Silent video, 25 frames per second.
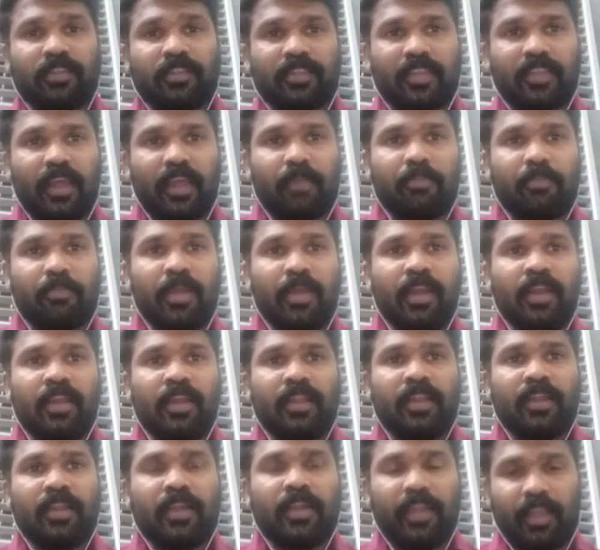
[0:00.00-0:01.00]
thermal
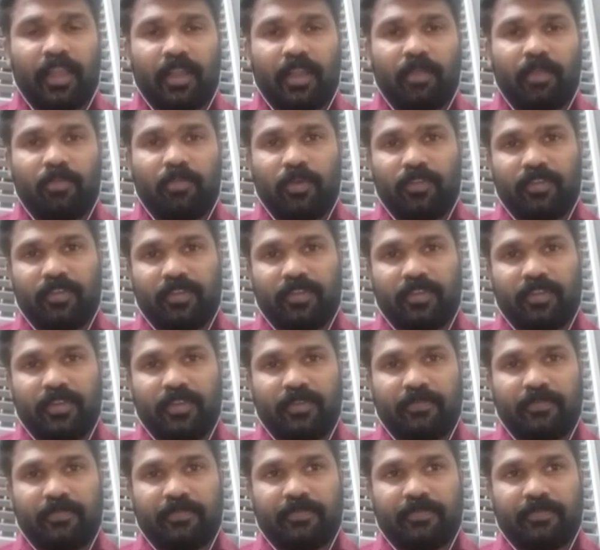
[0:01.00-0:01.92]
decomposition.